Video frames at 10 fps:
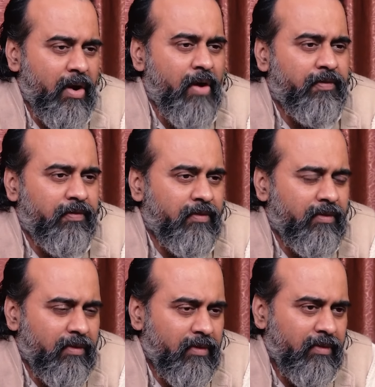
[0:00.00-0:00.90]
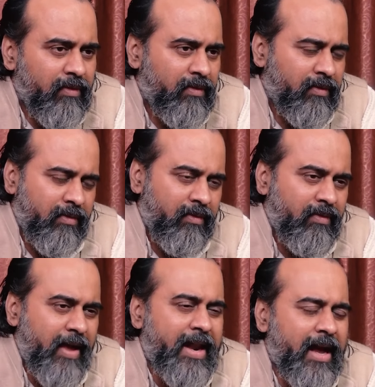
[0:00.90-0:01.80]
of
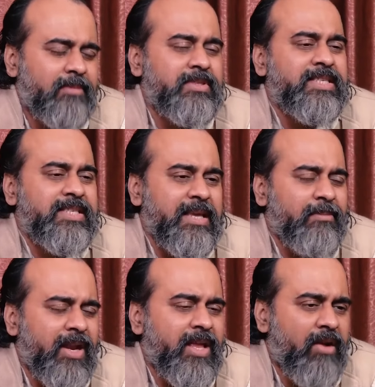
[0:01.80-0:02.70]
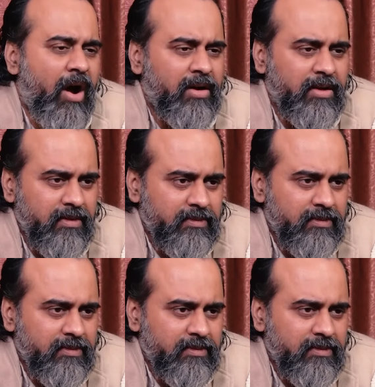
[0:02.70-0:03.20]
an unseemly rock.